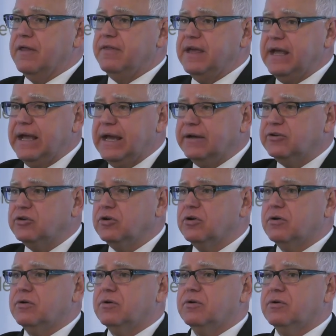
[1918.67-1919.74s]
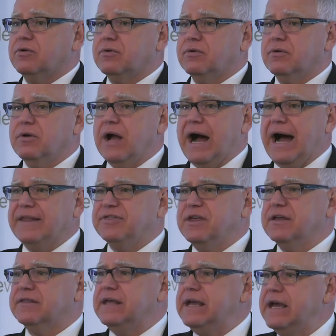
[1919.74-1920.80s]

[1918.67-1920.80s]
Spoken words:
I think the